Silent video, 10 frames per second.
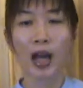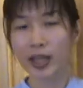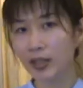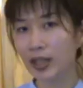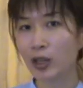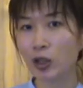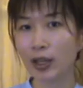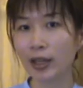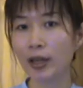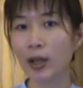
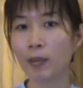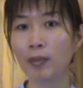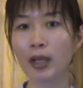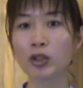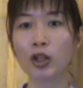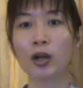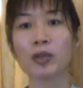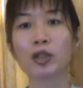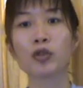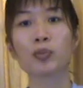essentially, my job
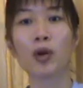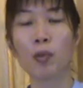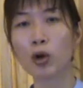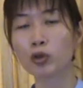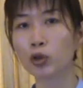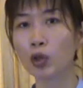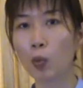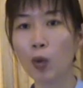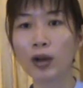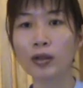is to promote to the
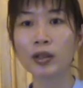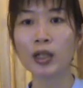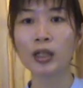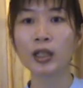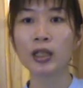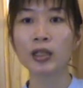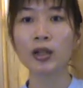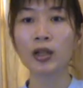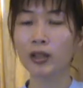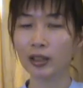world
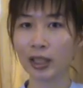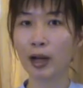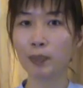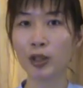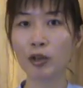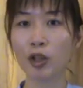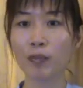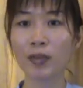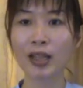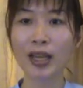the appeal
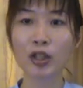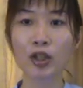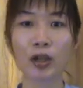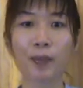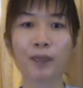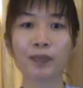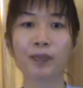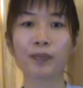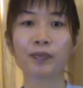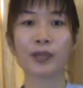of Malaysia
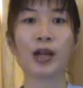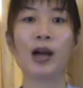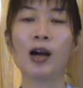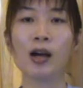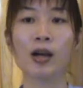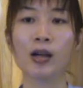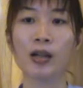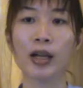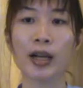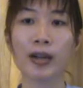
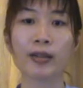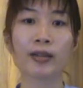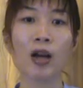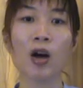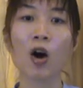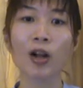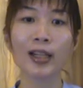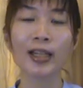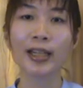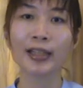as a
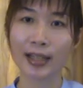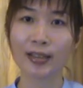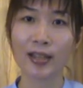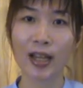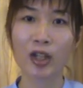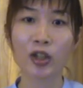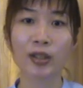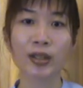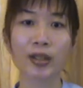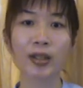holiday
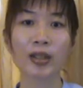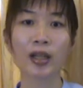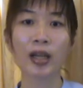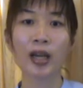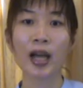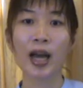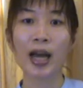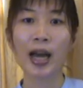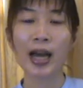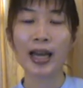destination.
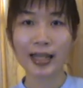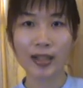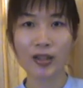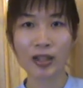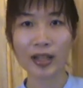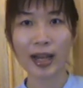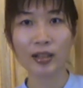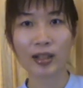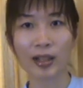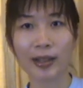
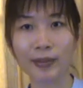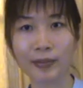Incidentally,